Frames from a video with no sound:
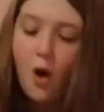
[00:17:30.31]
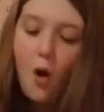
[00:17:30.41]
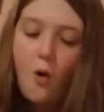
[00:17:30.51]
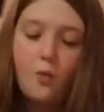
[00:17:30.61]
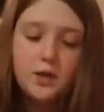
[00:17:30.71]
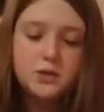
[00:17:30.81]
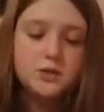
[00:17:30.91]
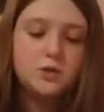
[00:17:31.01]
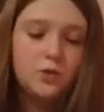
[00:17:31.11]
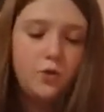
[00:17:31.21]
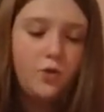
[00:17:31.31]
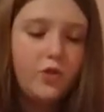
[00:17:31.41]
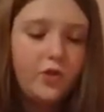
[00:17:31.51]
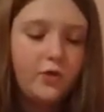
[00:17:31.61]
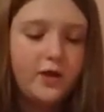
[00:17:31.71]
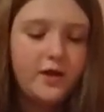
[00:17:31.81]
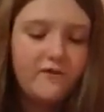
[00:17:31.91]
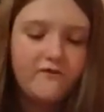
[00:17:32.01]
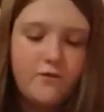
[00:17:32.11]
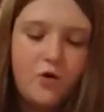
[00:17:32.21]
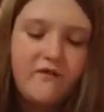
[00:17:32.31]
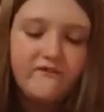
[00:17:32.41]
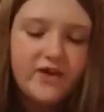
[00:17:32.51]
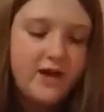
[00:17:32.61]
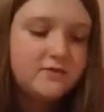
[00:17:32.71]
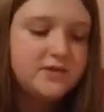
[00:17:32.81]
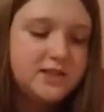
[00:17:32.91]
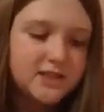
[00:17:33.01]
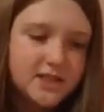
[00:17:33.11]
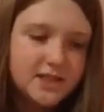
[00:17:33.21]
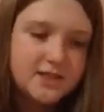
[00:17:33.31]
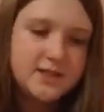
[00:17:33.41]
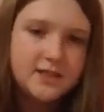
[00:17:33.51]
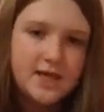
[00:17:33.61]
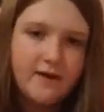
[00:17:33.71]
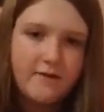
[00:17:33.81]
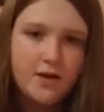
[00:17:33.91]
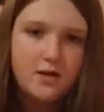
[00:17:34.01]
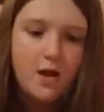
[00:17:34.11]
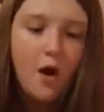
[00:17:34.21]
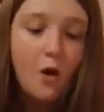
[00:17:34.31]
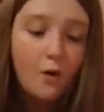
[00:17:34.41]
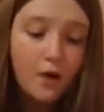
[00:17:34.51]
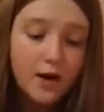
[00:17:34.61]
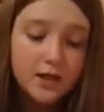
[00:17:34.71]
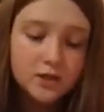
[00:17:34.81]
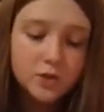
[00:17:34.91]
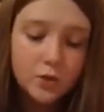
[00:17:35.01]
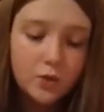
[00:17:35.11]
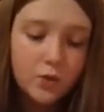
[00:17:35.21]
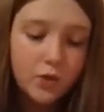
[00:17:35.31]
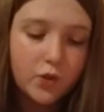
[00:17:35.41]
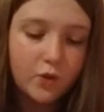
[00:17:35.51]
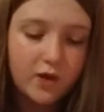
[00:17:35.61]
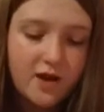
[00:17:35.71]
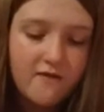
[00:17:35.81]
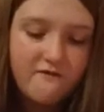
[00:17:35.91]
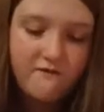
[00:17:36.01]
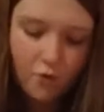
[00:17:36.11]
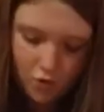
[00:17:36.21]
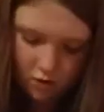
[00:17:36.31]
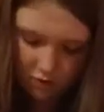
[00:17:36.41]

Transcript: 4, 5, 6, 7. 1, 2, 3, 4, 5, 6.